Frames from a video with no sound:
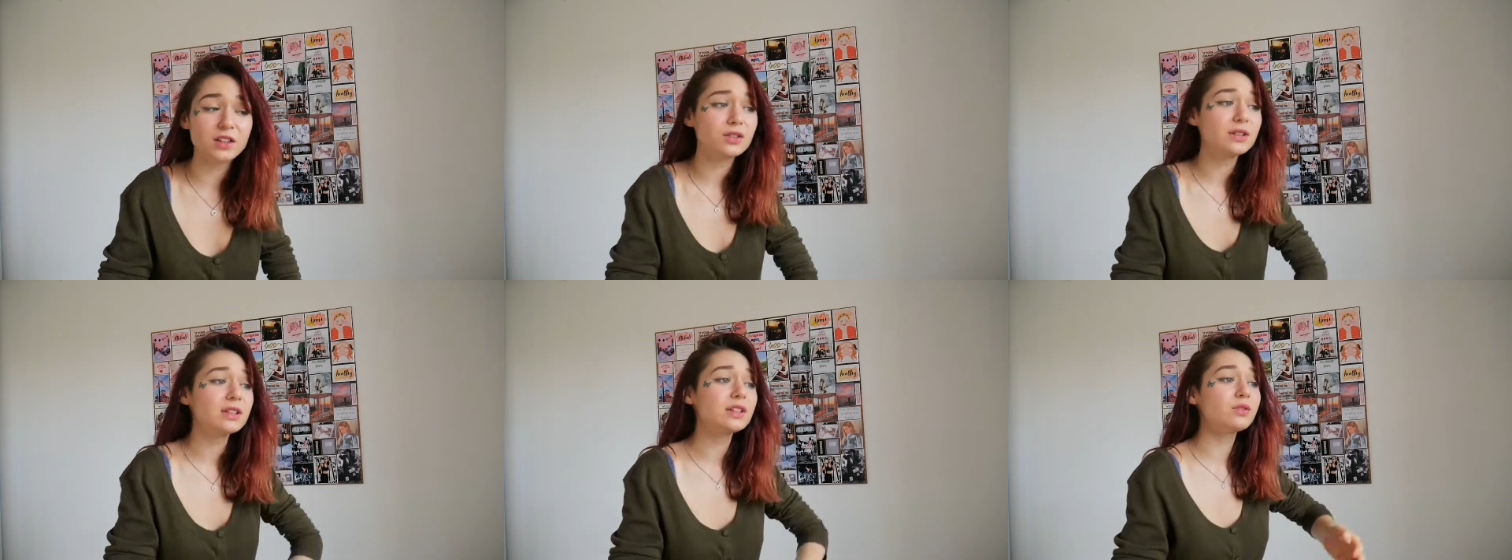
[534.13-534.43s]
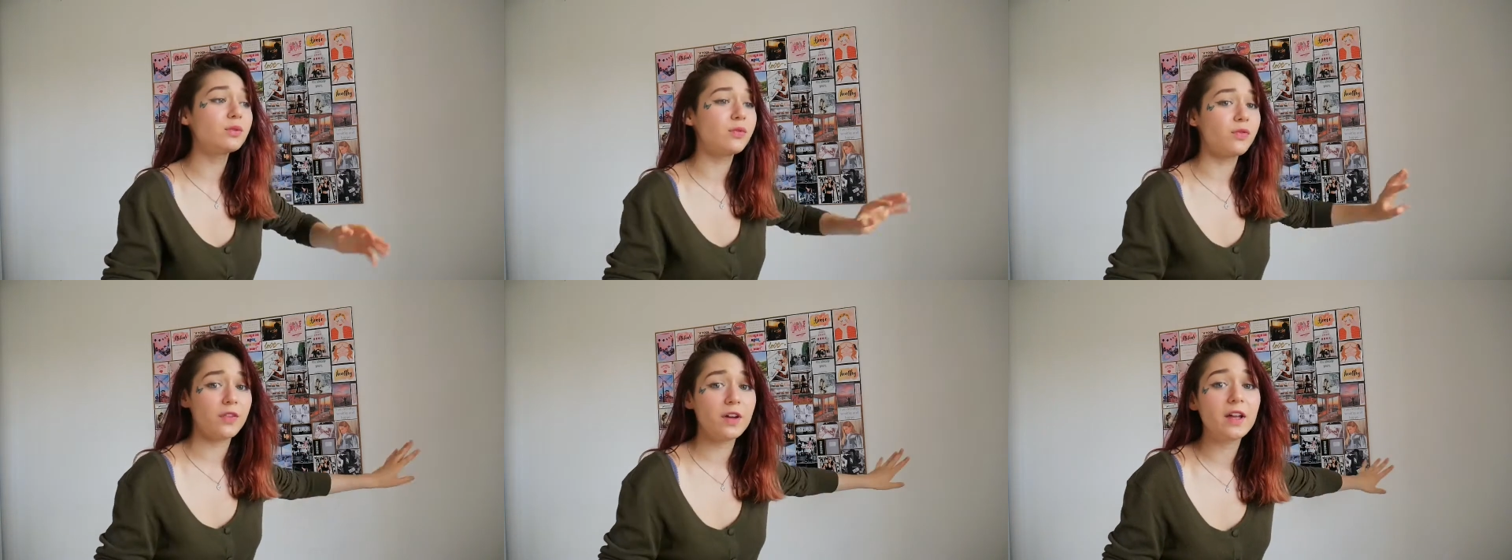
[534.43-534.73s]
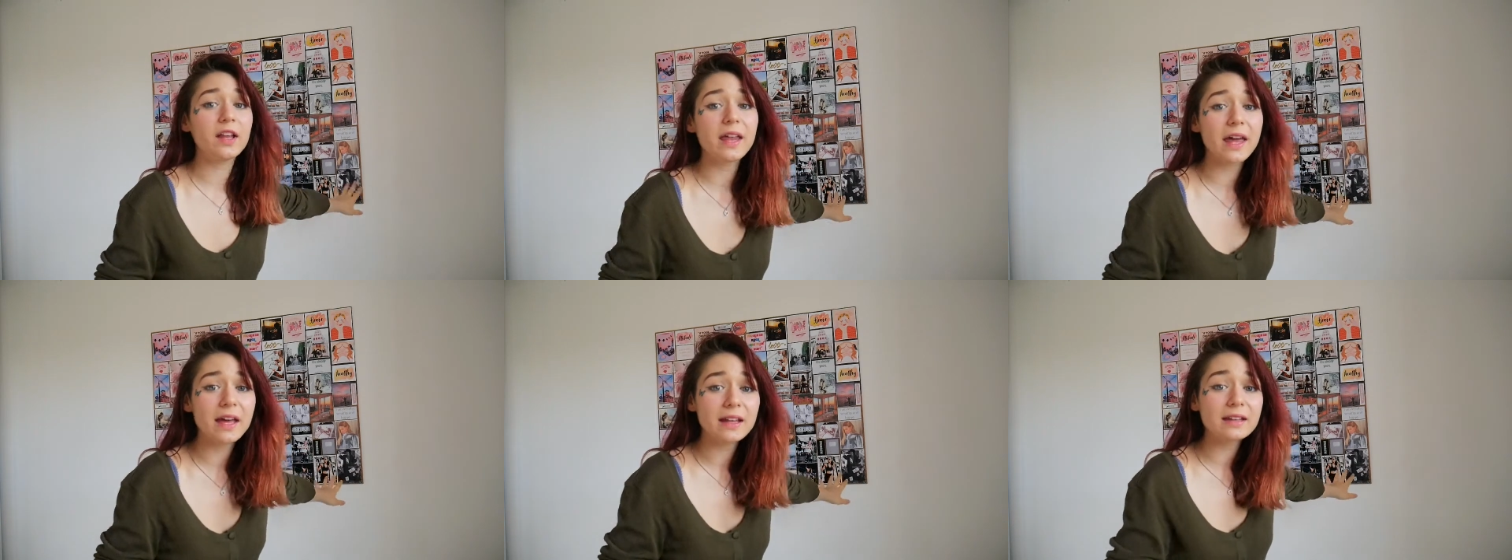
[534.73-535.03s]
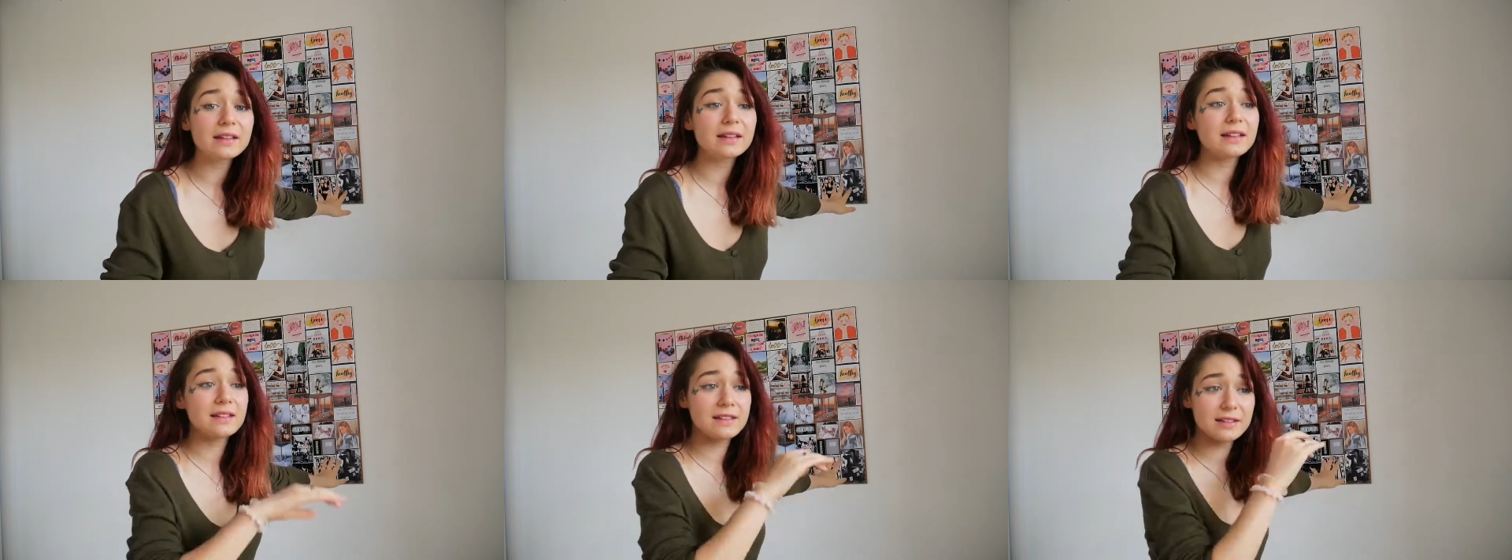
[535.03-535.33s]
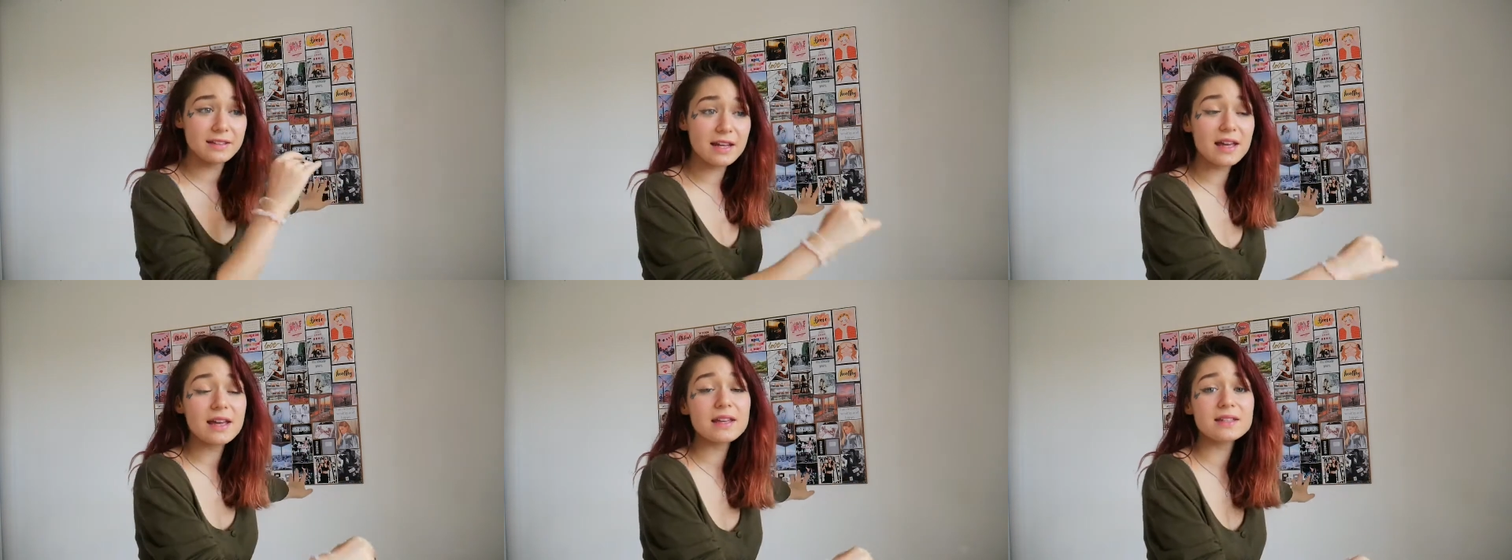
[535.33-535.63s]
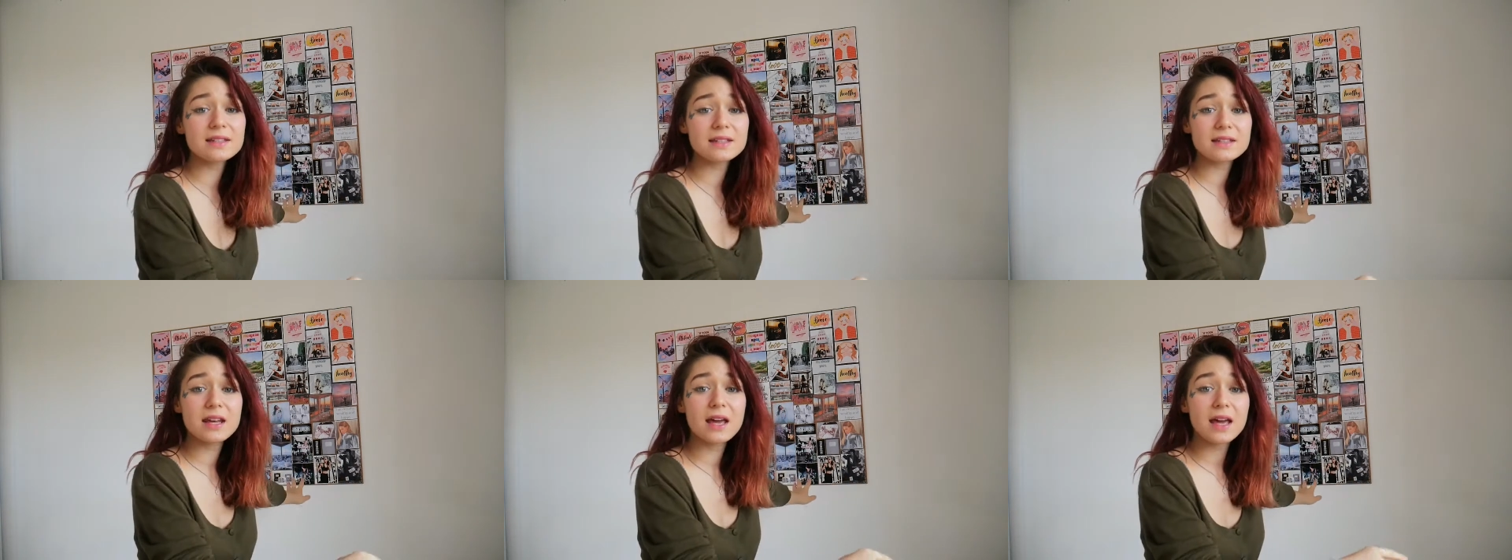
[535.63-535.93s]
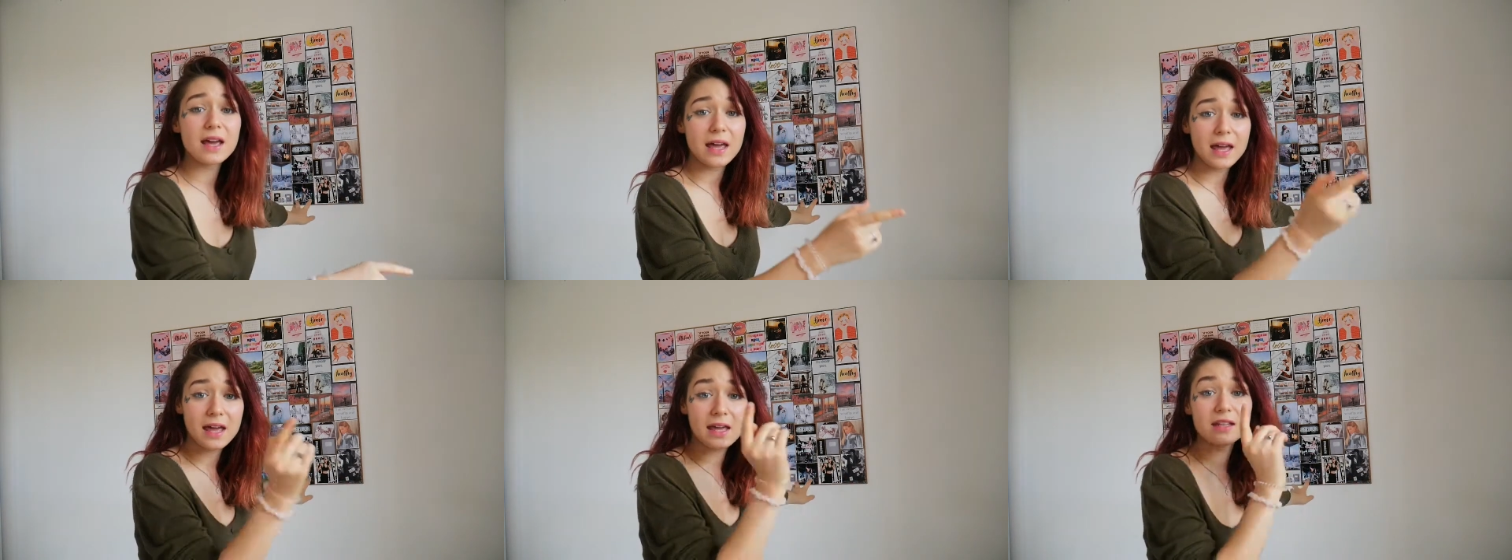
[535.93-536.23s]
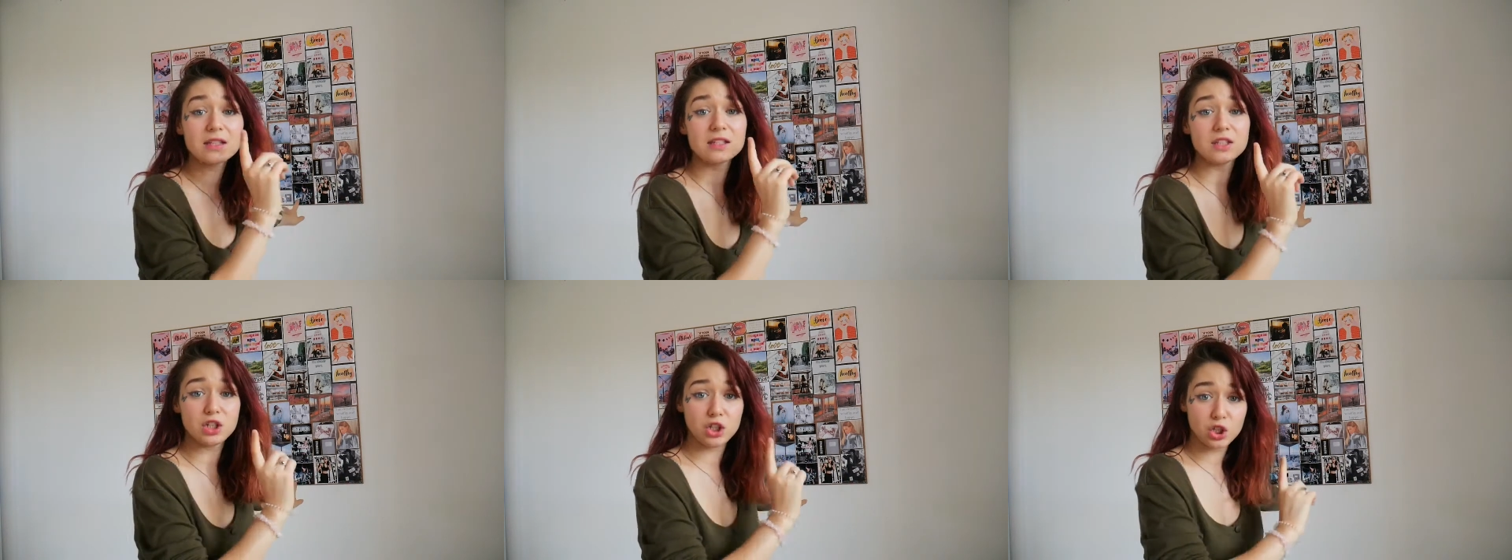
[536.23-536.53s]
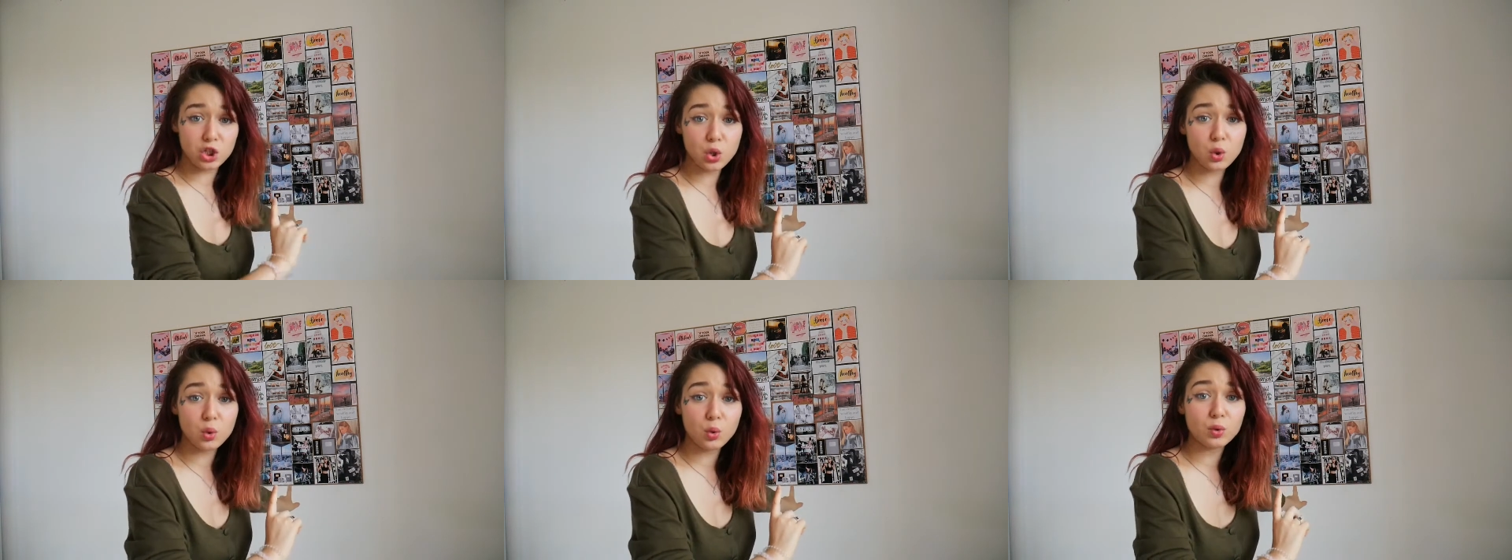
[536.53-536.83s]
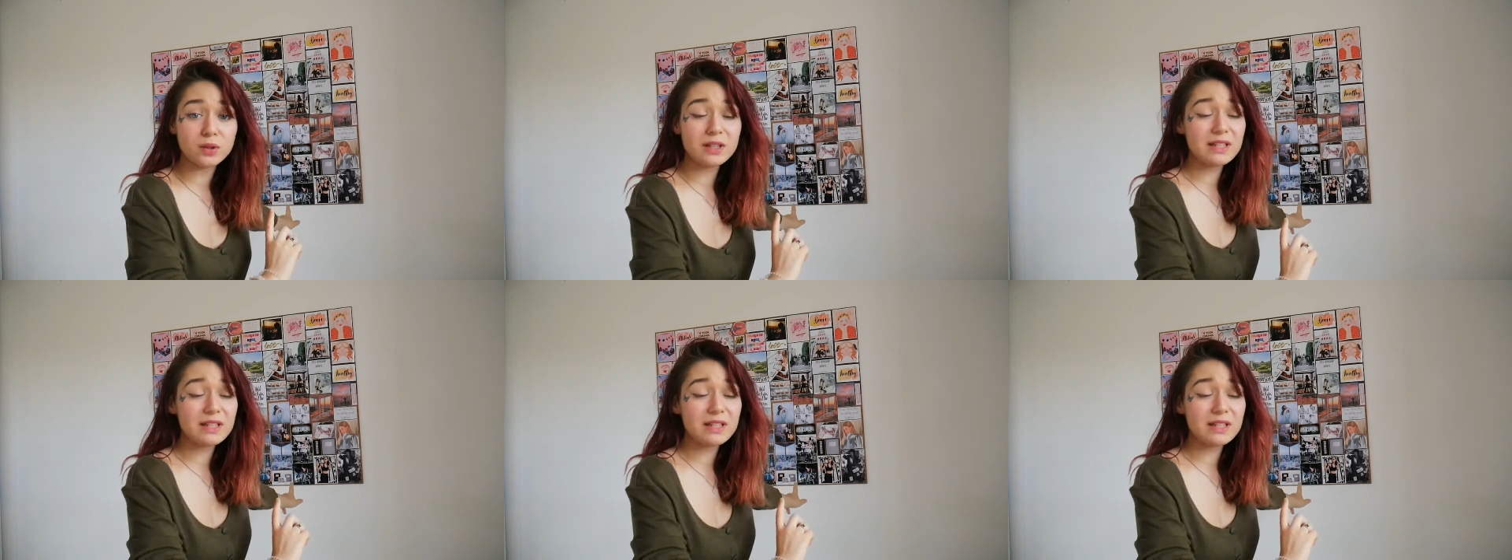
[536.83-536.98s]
You need to feel that this is you.